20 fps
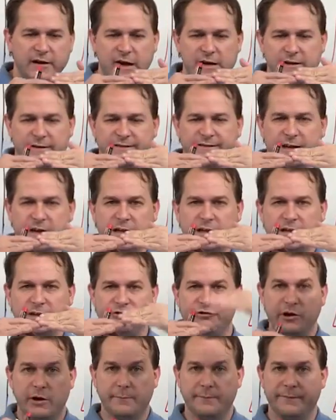kind of suddenly
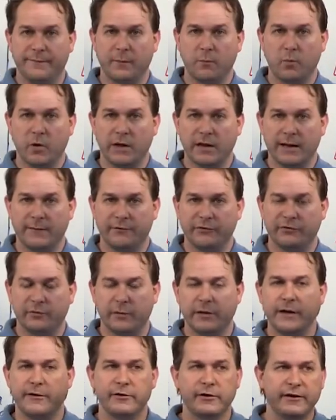jump from one level to
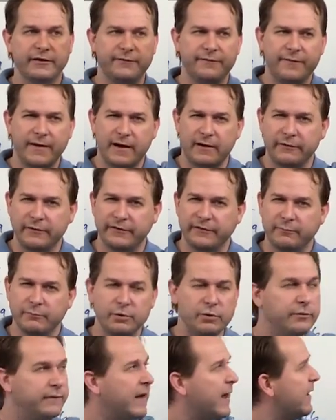another. It's very
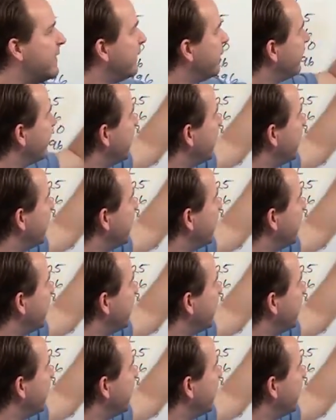smooth. There's